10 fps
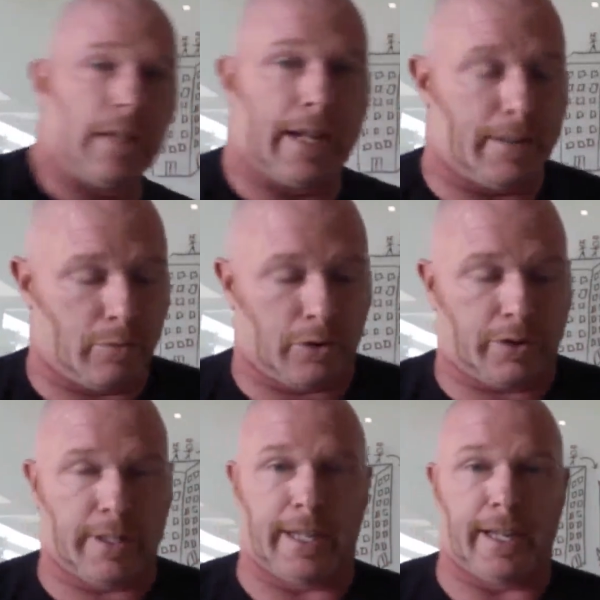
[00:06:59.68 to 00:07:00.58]
related
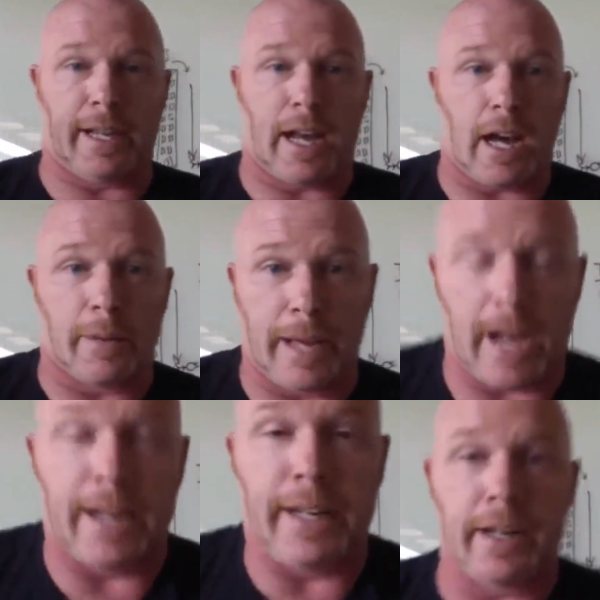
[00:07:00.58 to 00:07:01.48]
more to the gig
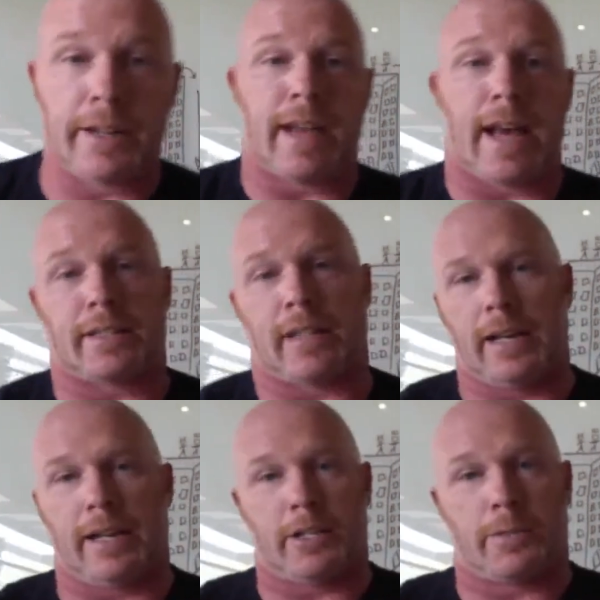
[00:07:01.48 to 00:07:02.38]
economy. I need a desk.
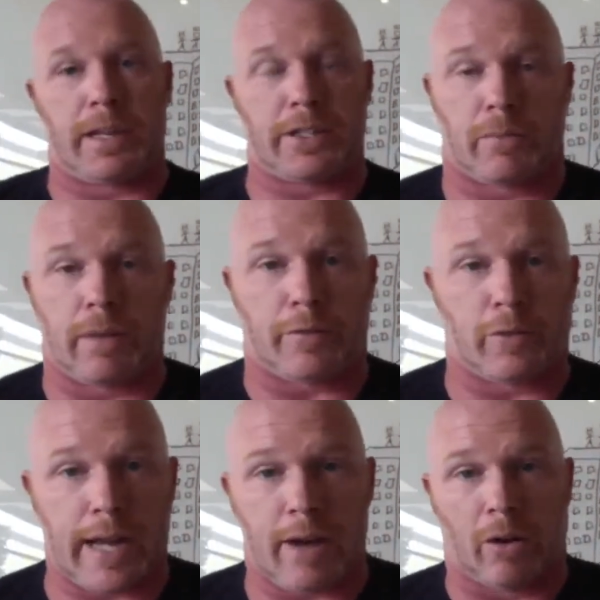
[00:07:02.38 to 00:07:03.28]
I need a space to rent
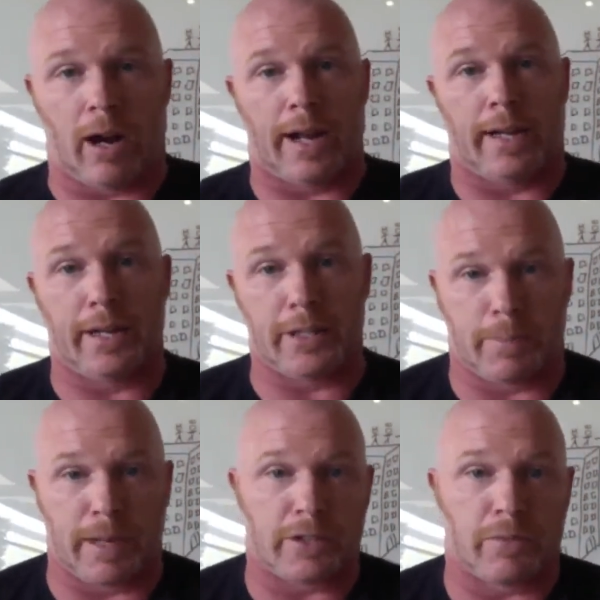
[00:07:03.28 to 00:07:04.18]
for an hour. I need a
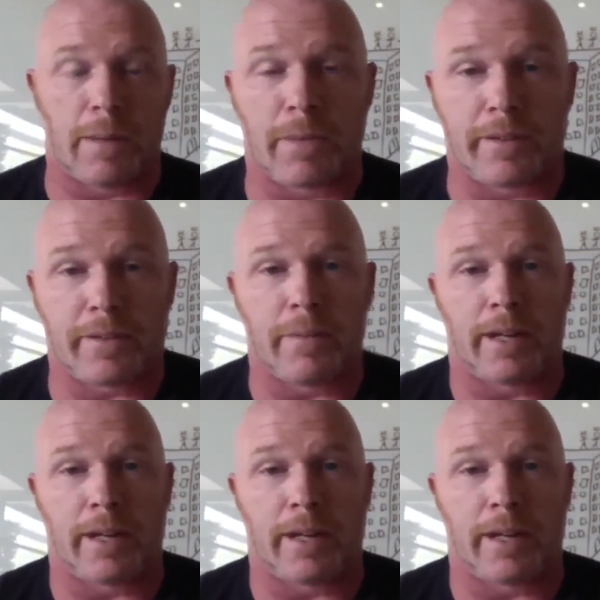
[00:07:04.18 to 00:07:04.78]
space to rent month to